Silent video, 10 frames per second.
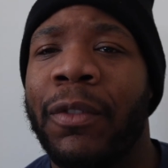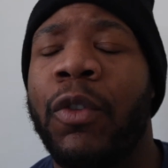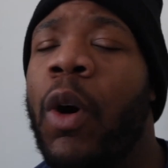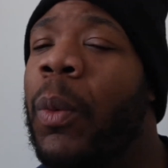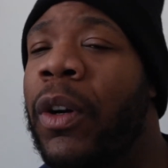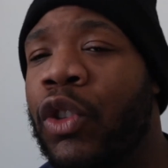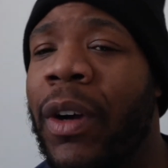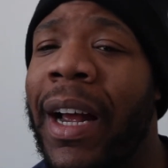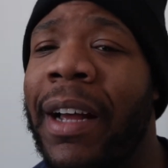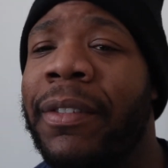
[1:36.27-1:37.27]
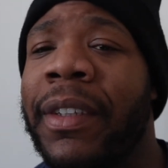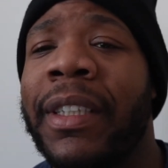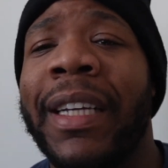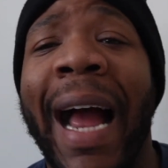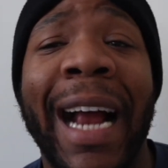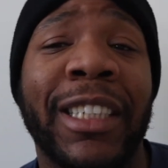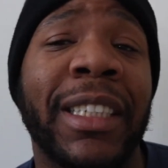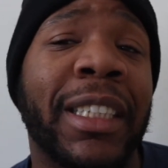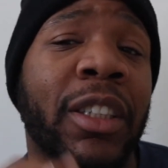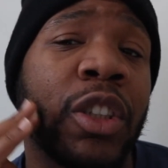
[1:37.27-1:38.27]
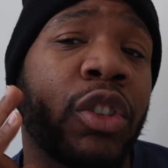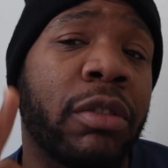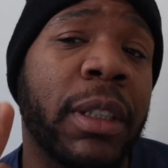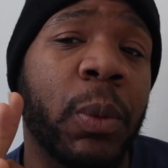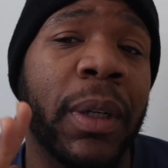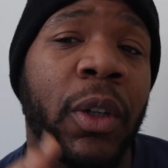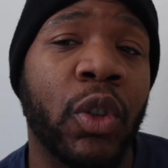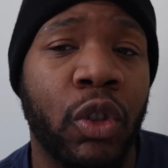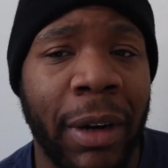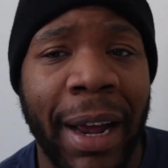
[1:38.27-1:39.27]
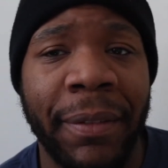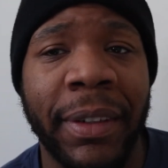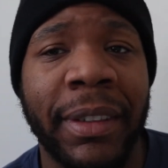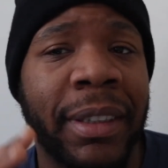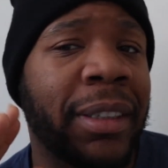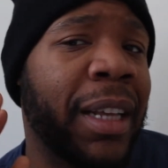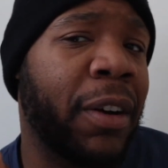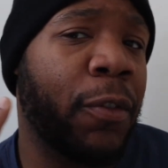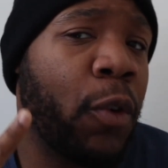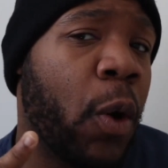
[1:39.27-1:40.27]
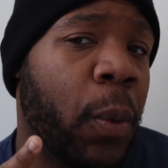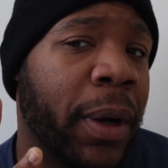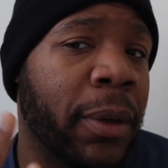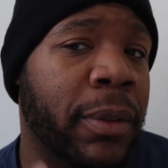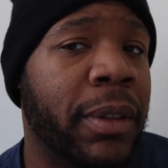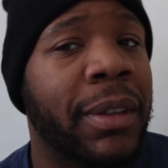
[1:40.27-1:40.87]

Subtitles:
Four wheel drive actually is three wheels driving instead of four wheels.